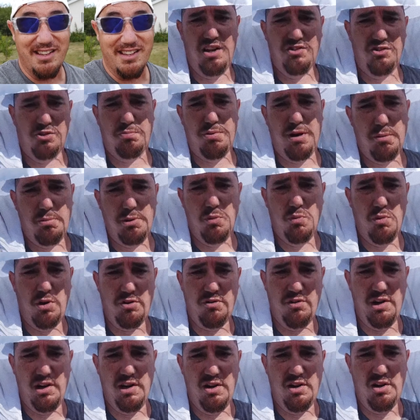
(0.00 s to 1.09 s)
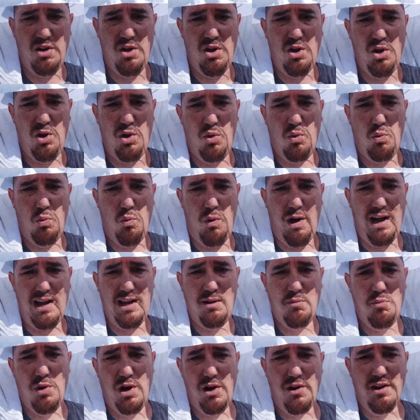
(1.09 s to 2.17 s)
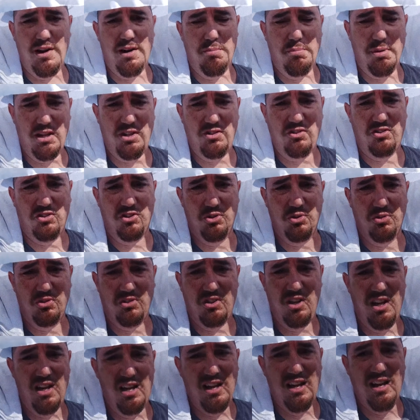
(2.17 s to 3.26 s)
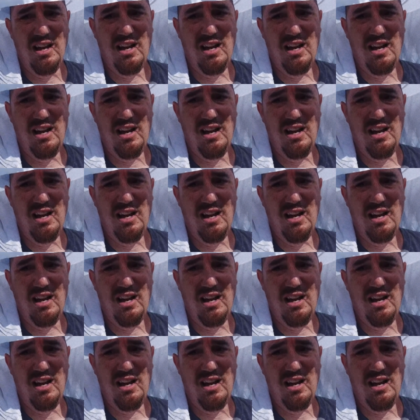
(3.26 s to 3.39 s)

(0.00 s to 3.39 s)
guys are probably wondering why I'm wearing a bee suit.